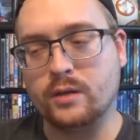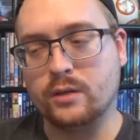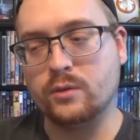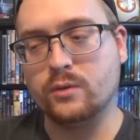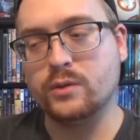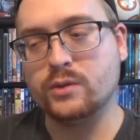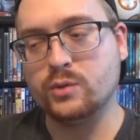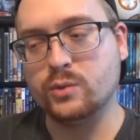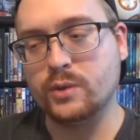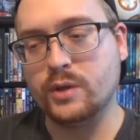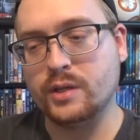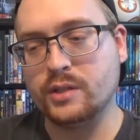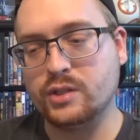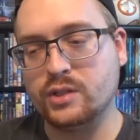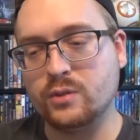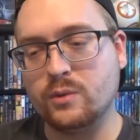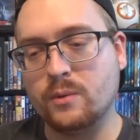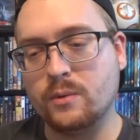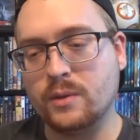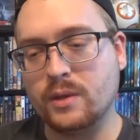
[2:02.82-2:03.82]
do enjoy
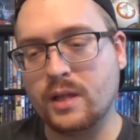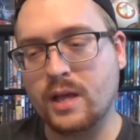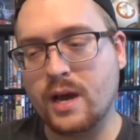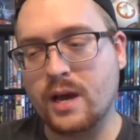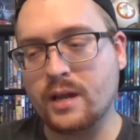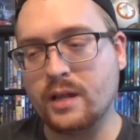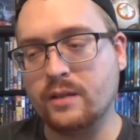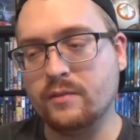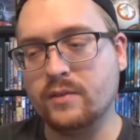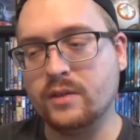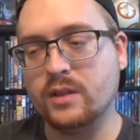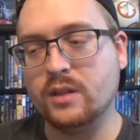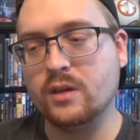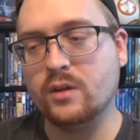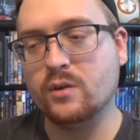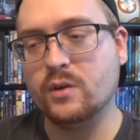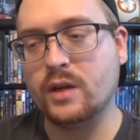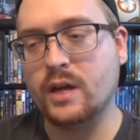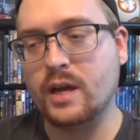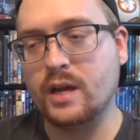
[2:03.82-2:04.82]
H2O a lot, even
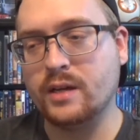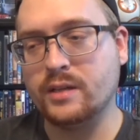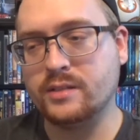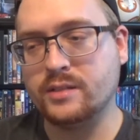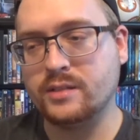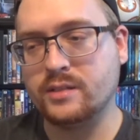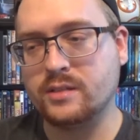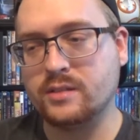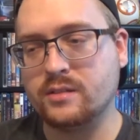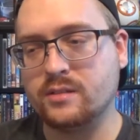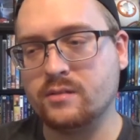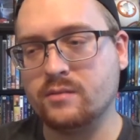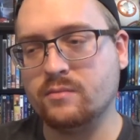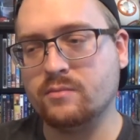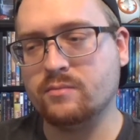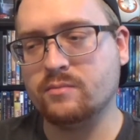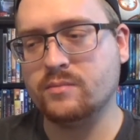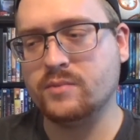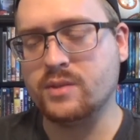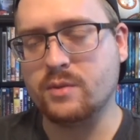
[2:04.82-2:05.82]
though it has
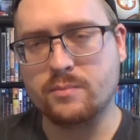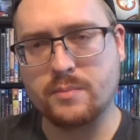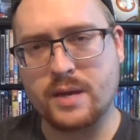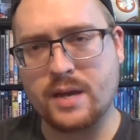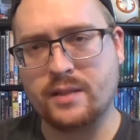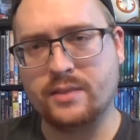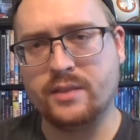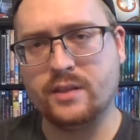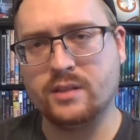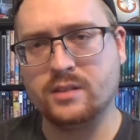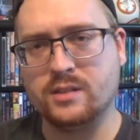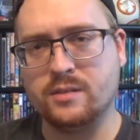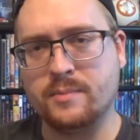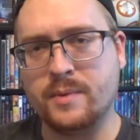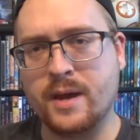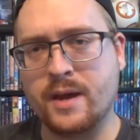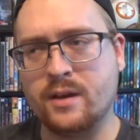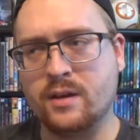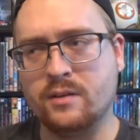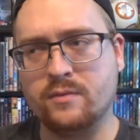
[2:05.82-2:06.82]
some bad things
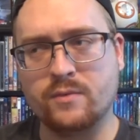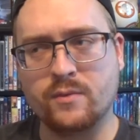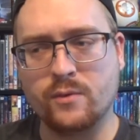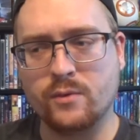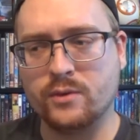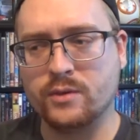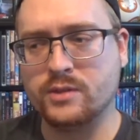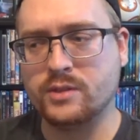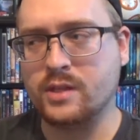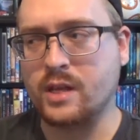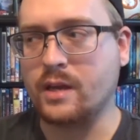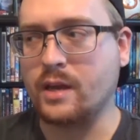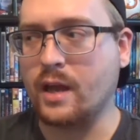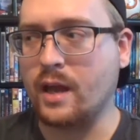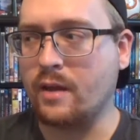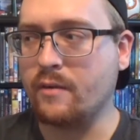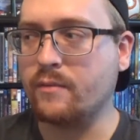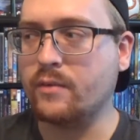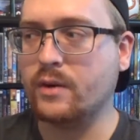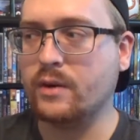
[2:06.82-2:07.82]
about it, of course. Like,
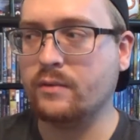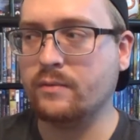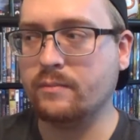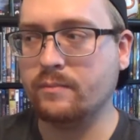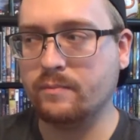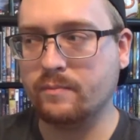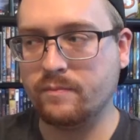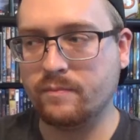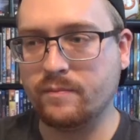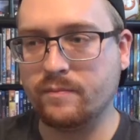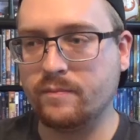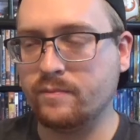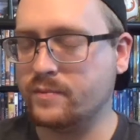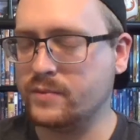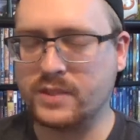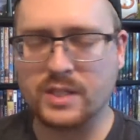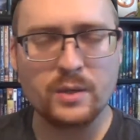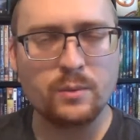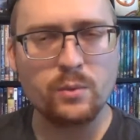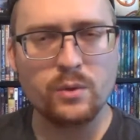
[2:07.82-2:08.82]
every
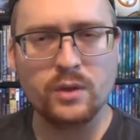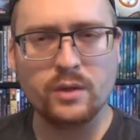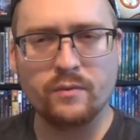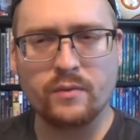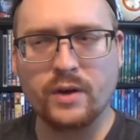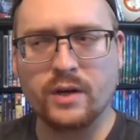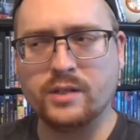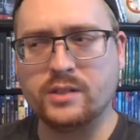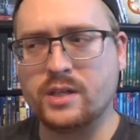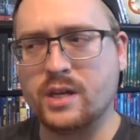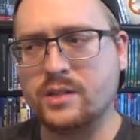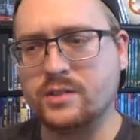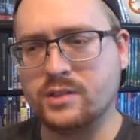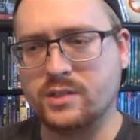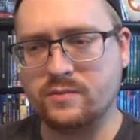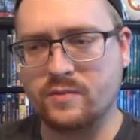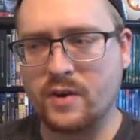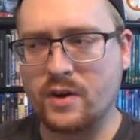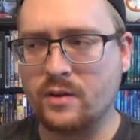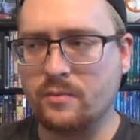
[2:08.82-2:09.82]
sequel in the franchise
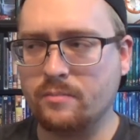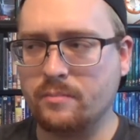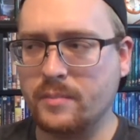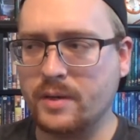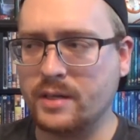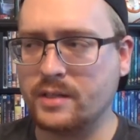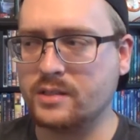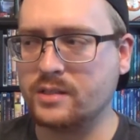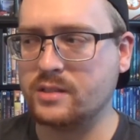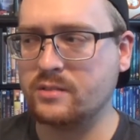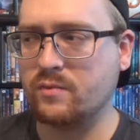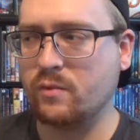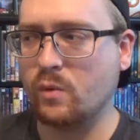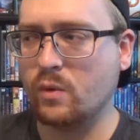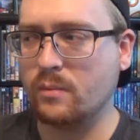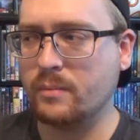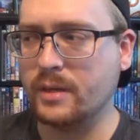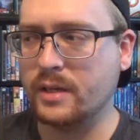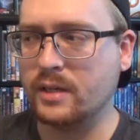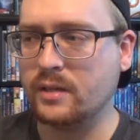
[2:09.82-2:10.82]
is very mixed
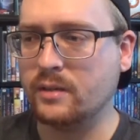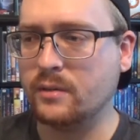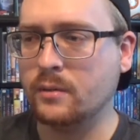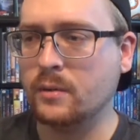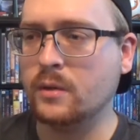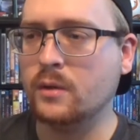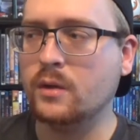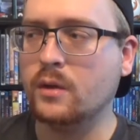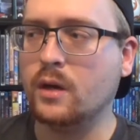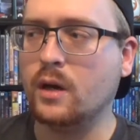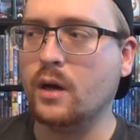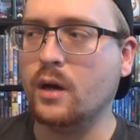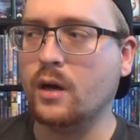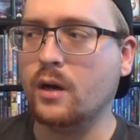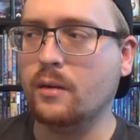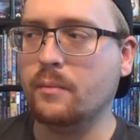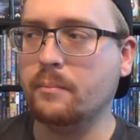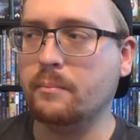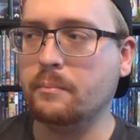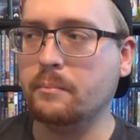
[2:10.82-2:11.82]
for me.
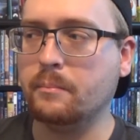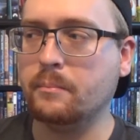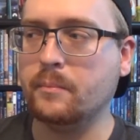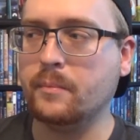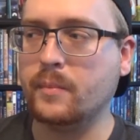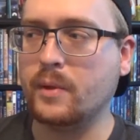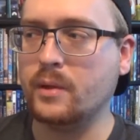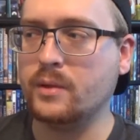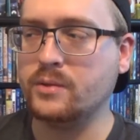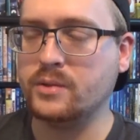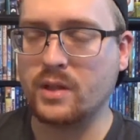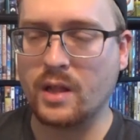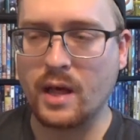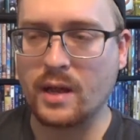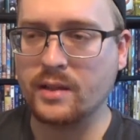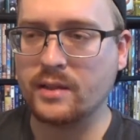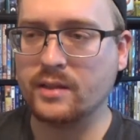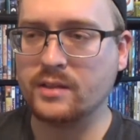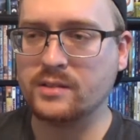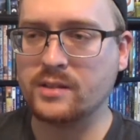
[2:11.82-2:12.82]
Um, there's a lot
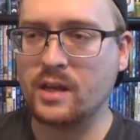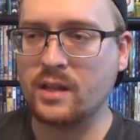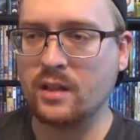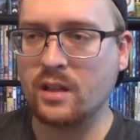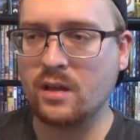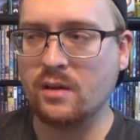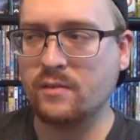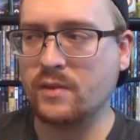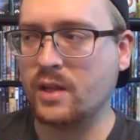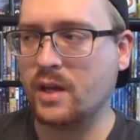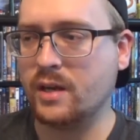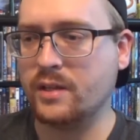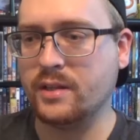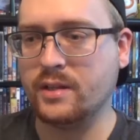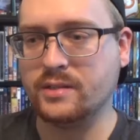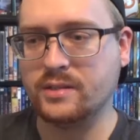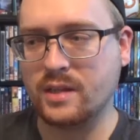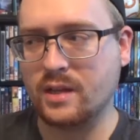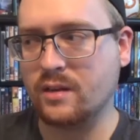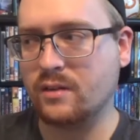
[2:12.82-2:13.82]
of things I love, a lot of
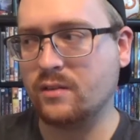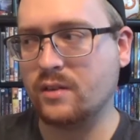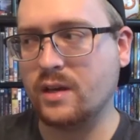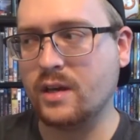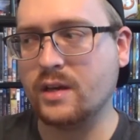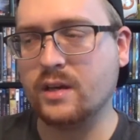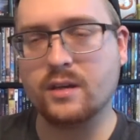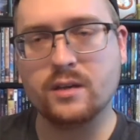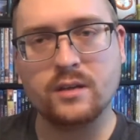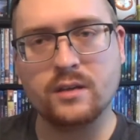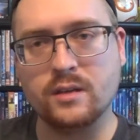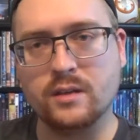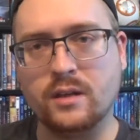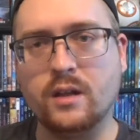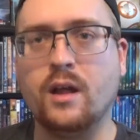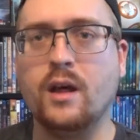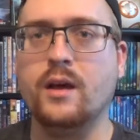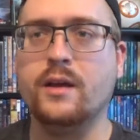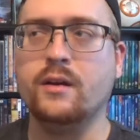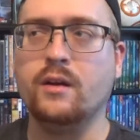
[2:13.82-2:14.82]
things I don't like in
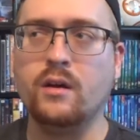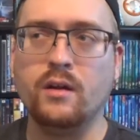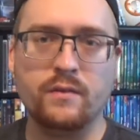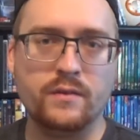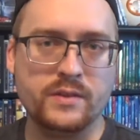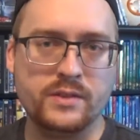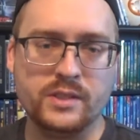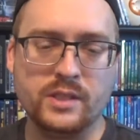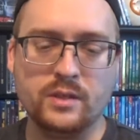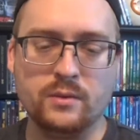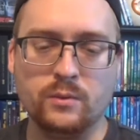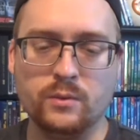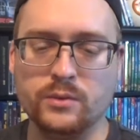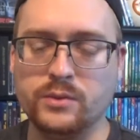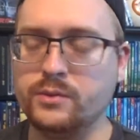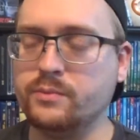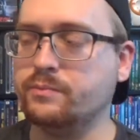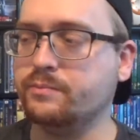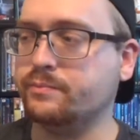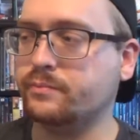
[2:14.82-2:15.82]
all in all of the
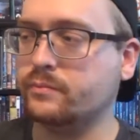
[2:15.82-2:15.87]
sequels